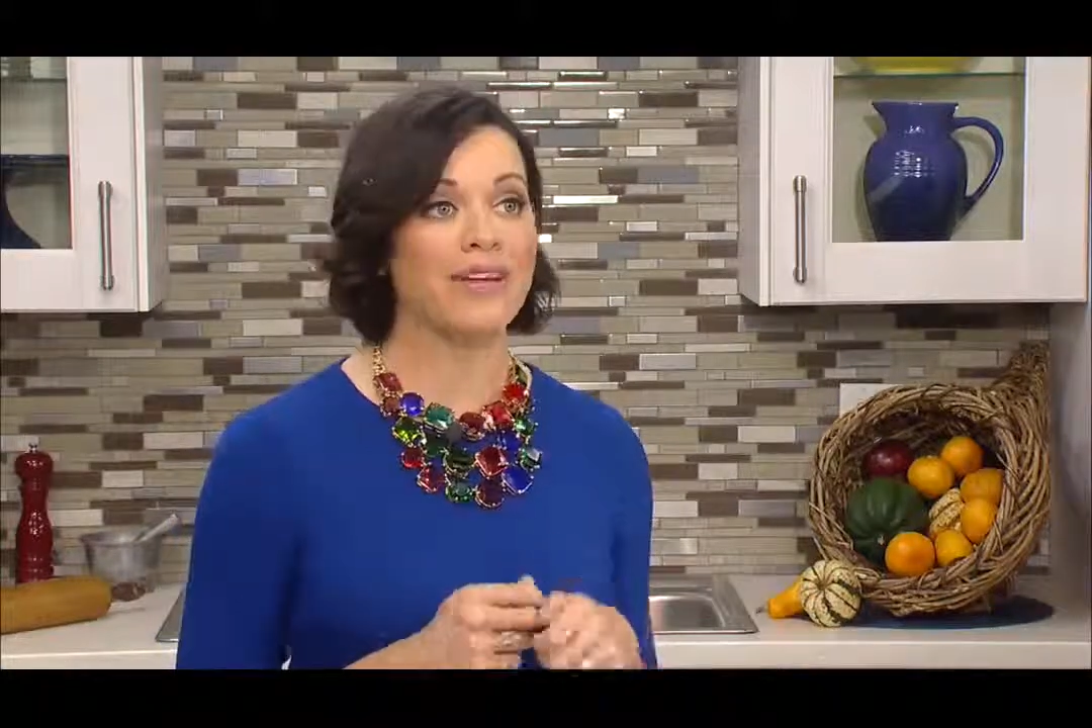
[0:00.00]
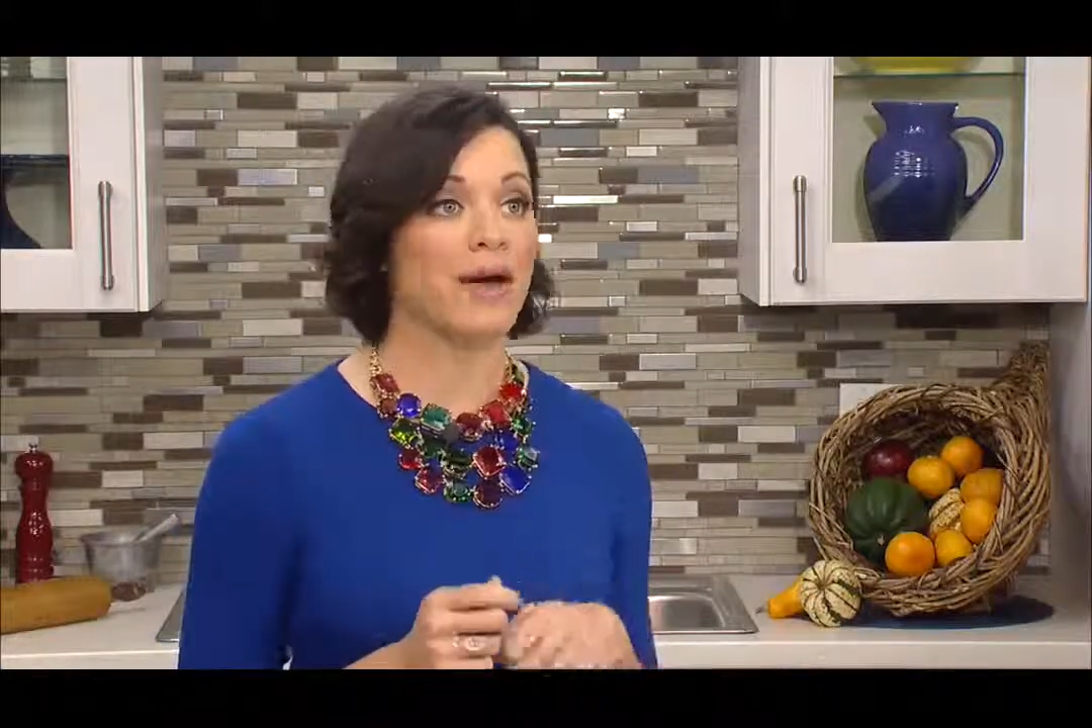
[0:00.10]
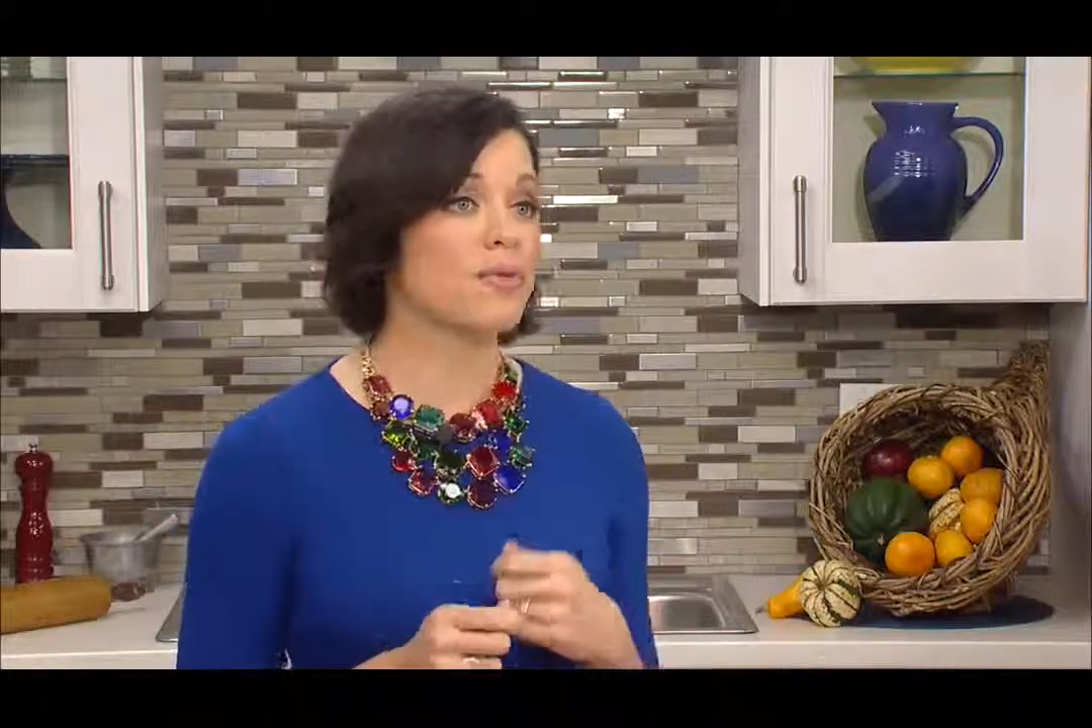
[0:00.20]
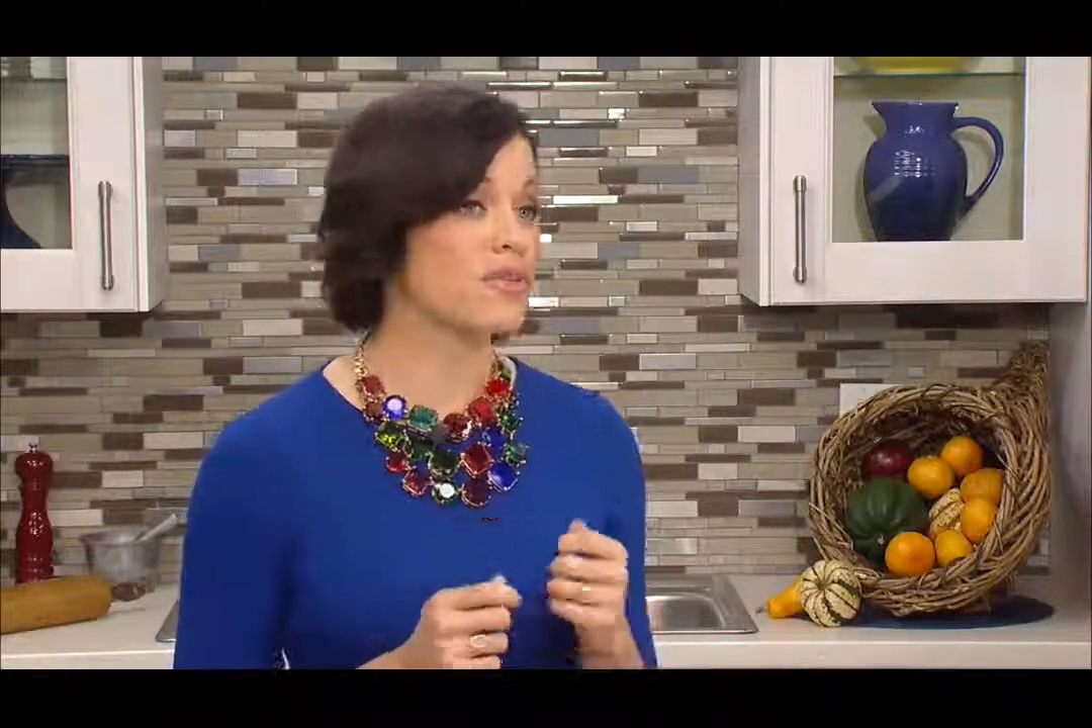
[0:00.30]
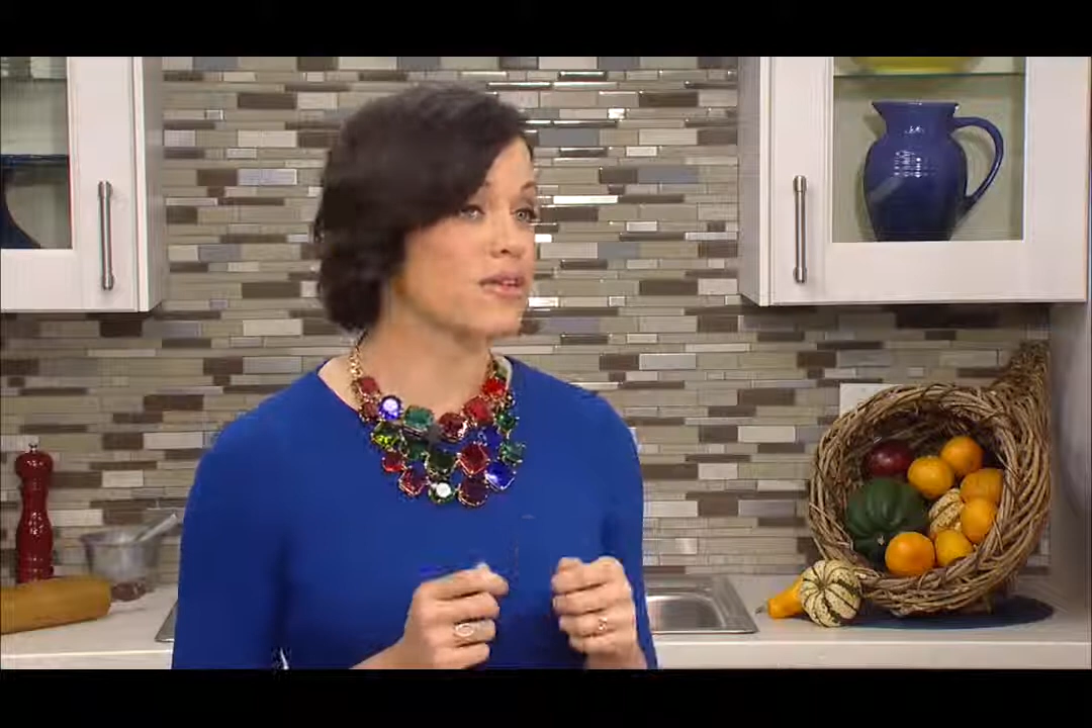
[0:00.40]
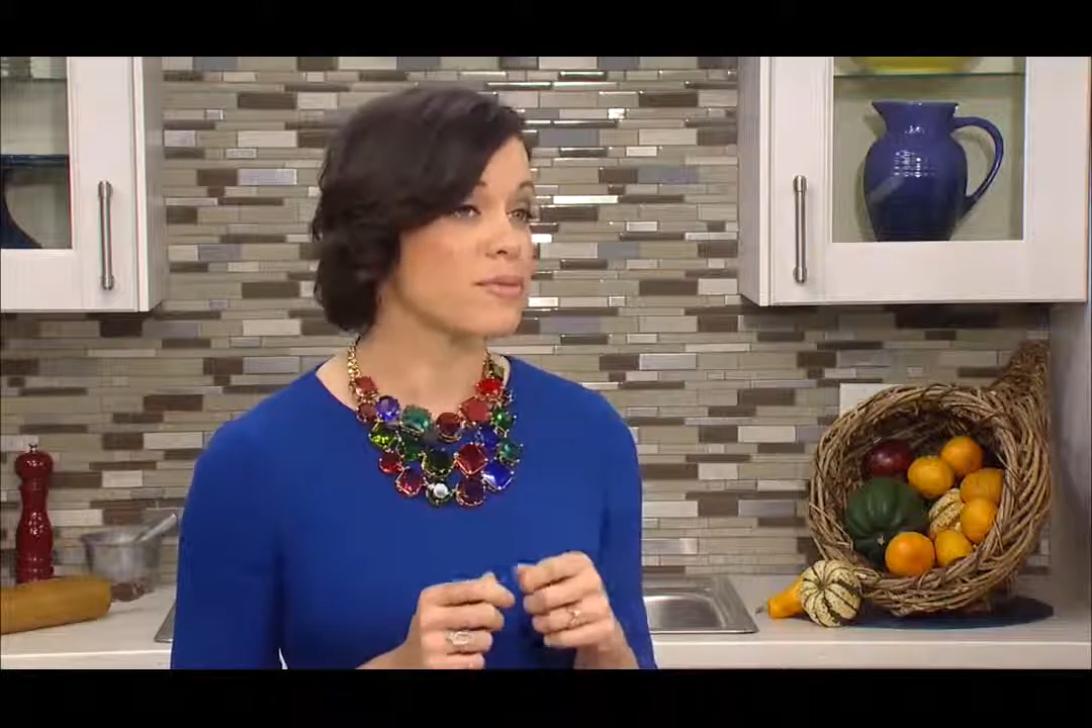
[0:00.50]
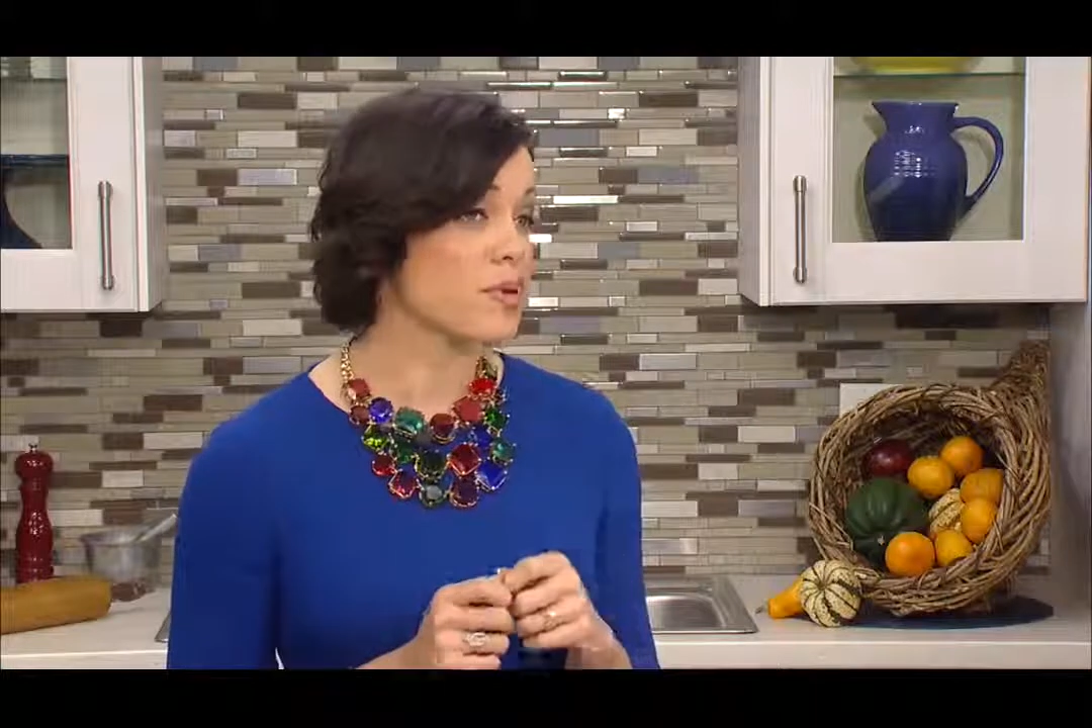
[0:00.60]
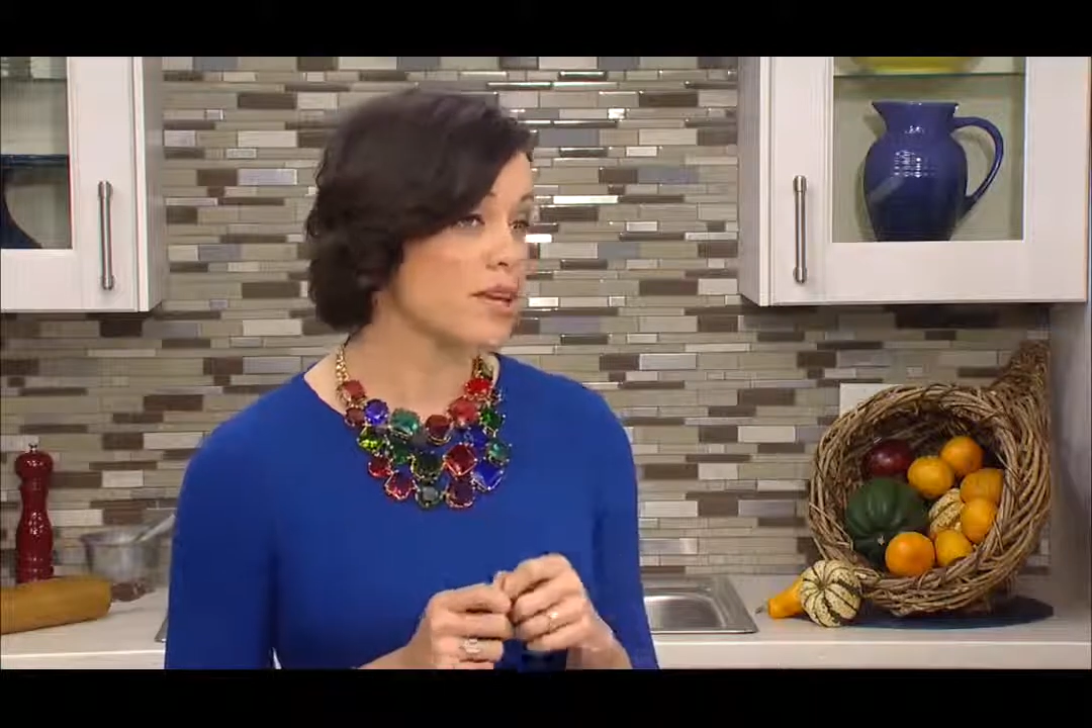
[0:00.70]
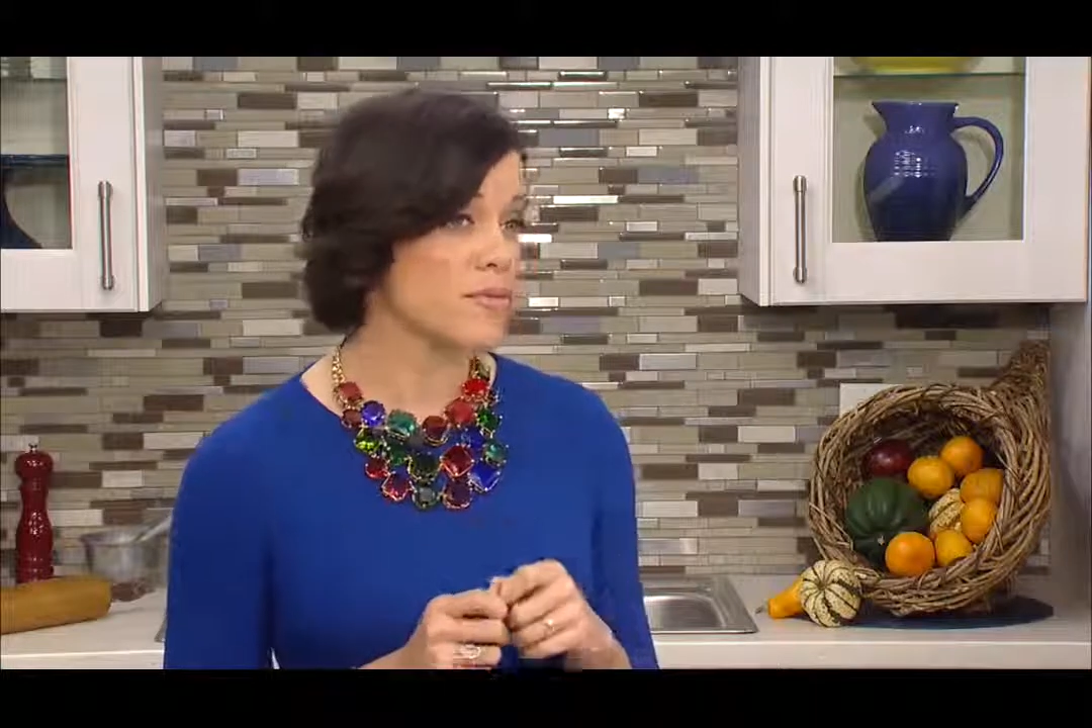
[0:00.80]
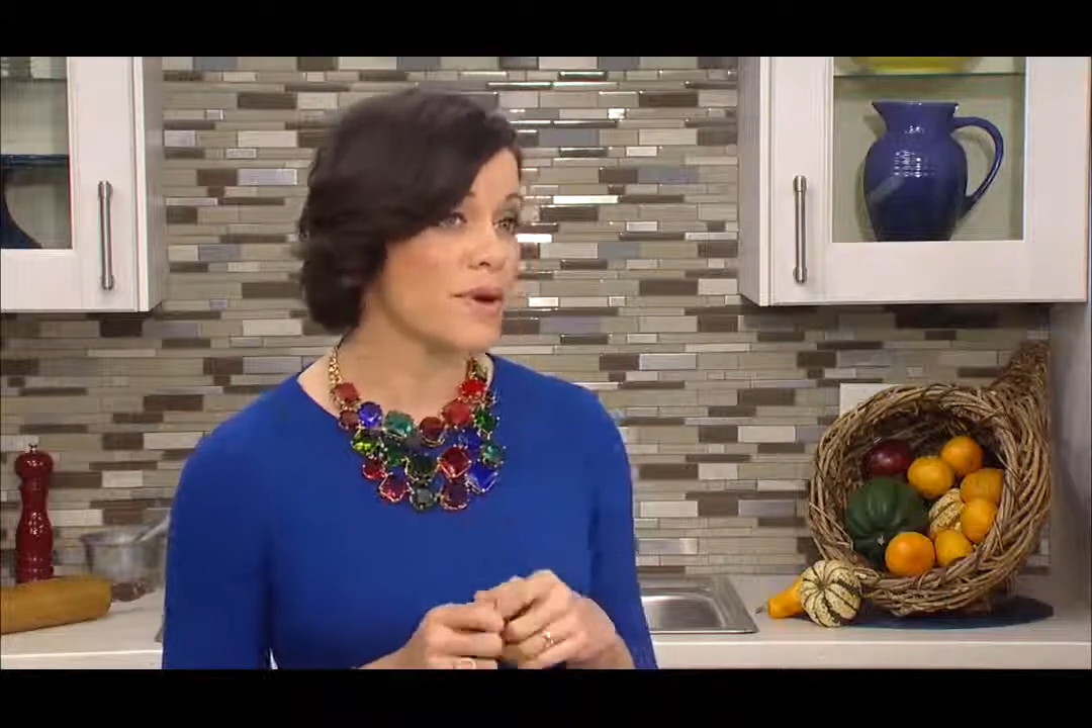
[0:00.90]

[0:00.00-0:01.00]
up with a pretty